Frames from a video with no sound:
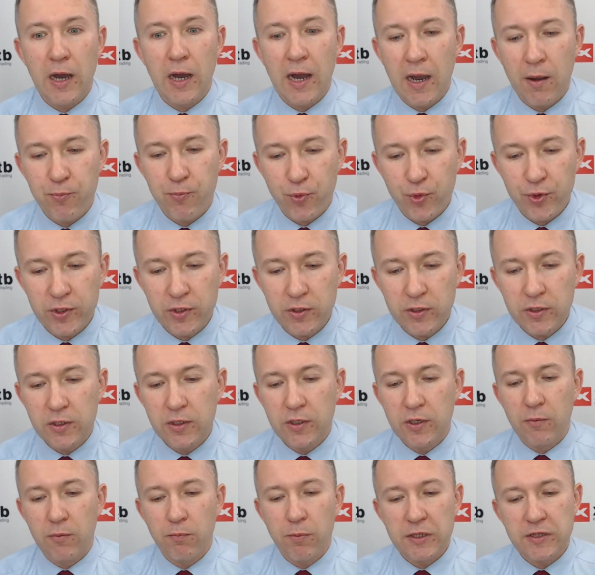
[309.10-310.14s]
April,
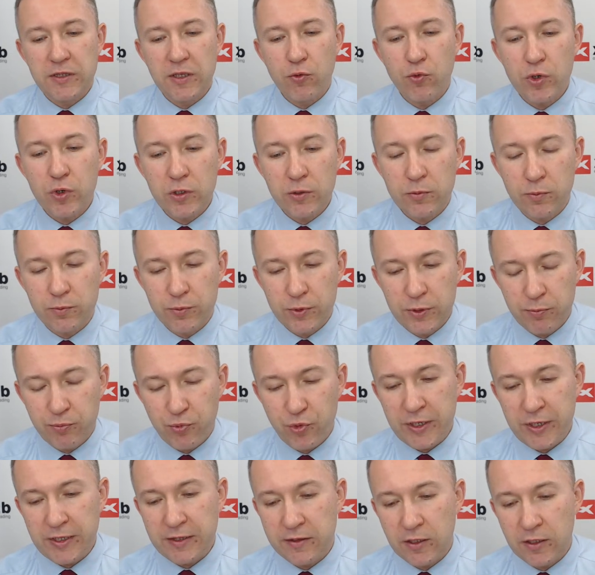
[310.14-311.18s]
but they will be
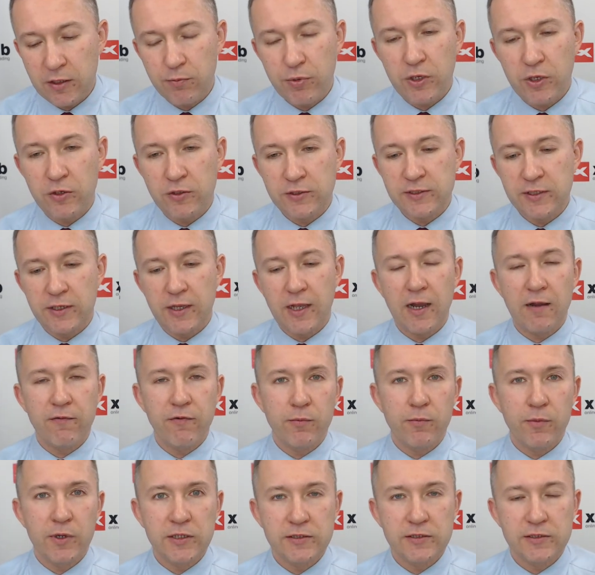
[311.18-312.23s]
printing because the
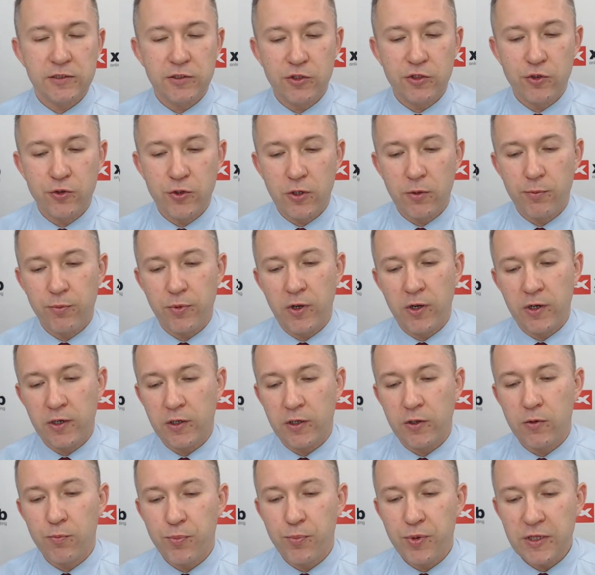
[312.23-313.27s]
governments in Europe are
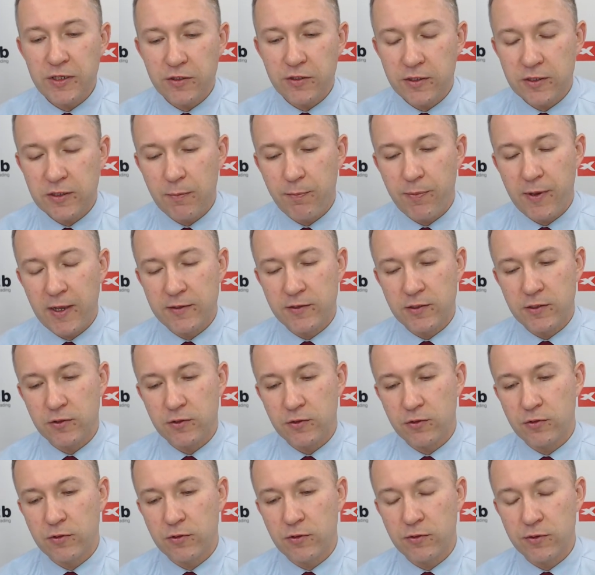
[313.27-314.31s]
completely dependent
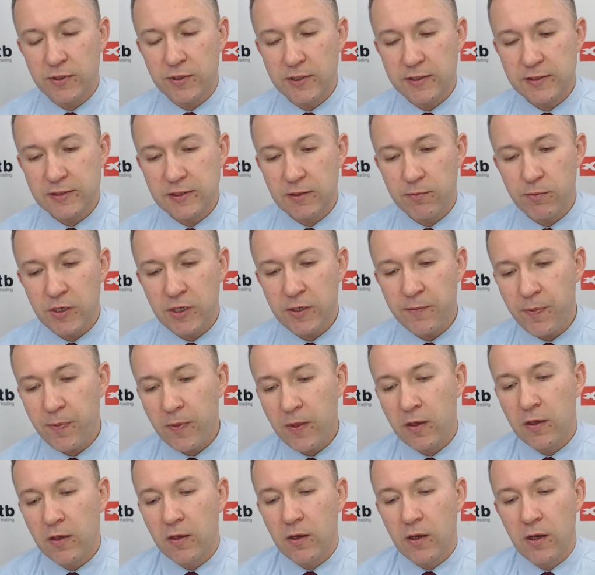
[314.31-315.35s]
on the ECB,
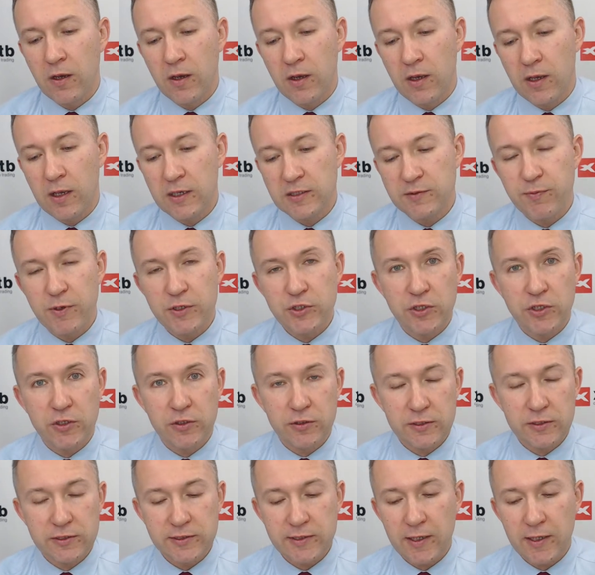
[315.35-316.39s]
especially
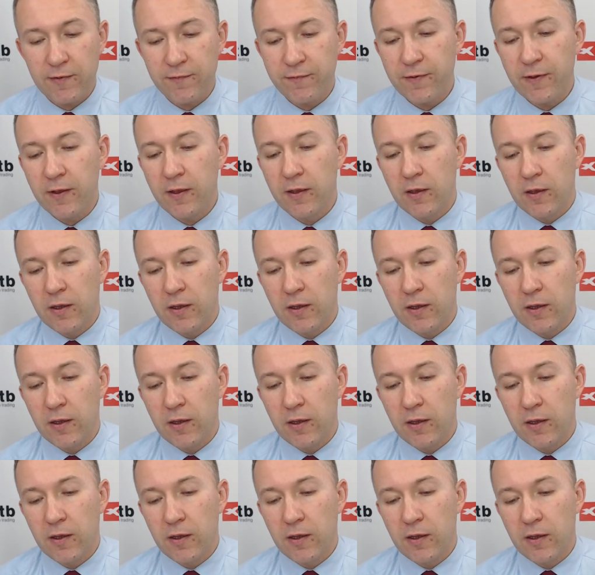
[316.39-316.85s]
in the south.